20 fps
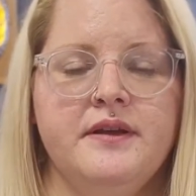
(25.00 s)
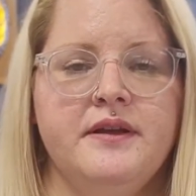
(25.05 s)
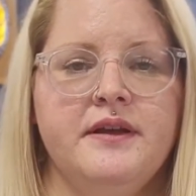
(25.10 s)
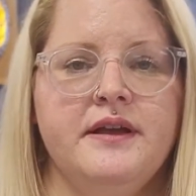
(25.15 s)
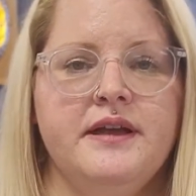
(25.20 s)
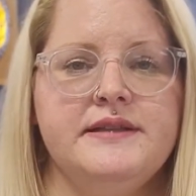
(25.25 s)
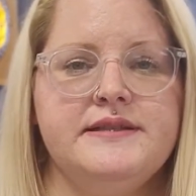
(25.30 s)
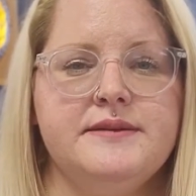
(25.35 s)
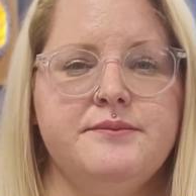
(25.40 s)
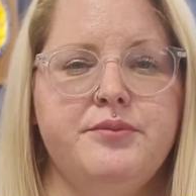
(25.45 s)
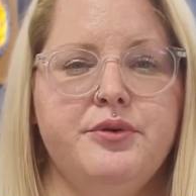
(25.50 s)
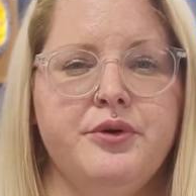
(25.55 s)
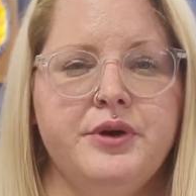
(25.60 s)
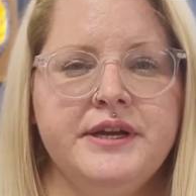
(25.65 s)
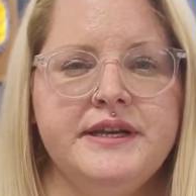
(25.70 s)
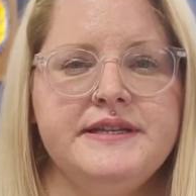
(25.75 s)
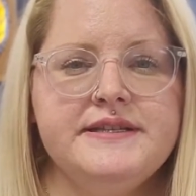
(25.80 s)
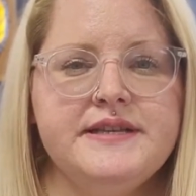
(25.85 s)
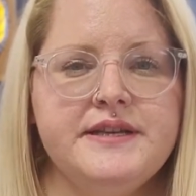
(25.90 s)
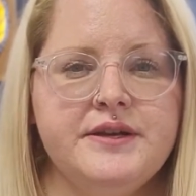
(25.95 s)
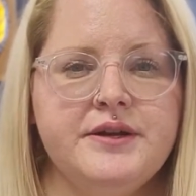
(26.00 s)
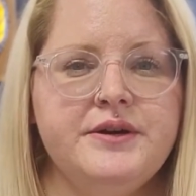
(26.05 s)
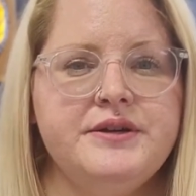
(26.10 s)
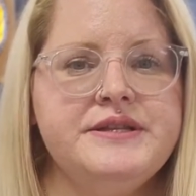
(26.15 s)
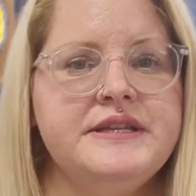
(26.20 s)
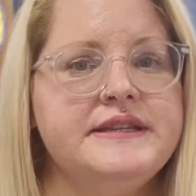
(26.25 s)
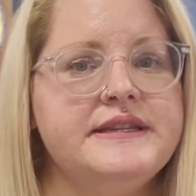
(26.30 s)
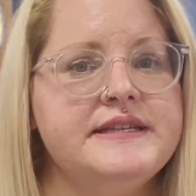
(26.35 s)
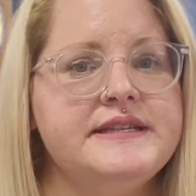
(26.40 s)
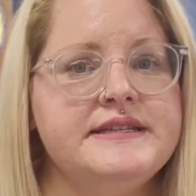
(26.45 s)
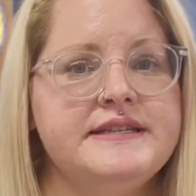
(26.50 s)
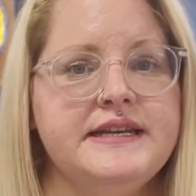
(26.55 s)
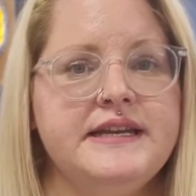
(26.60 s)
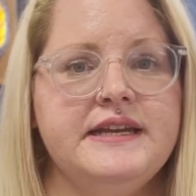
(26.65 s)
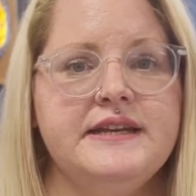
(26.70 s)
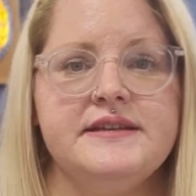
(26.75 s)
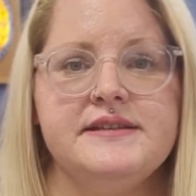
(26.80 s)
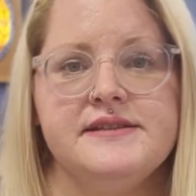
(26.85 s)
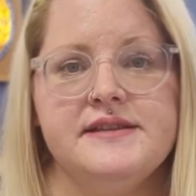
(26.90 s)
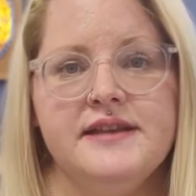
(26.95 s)
It's important to note that the city
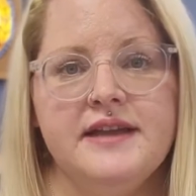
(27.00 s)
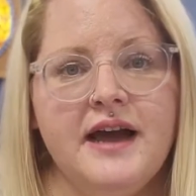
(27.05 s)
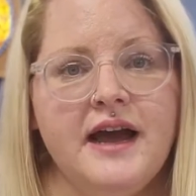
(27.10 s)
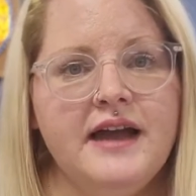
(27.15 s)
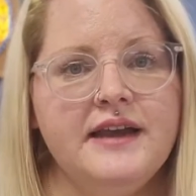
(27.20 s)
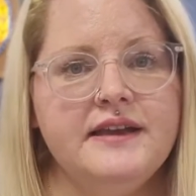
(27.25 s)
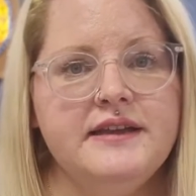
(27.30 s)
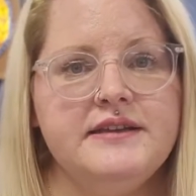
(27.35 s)
is not